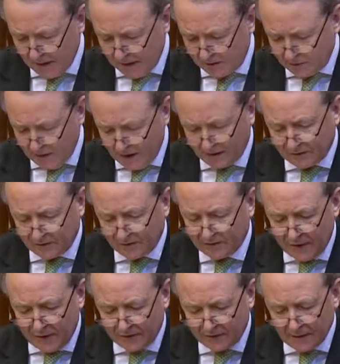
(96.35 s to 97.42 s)
and to
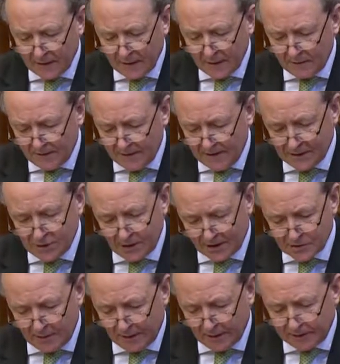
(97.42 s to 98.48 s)
exercise their
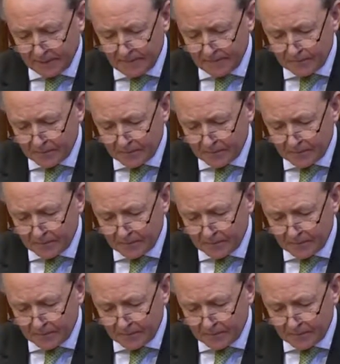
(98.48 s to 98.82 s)
judgment.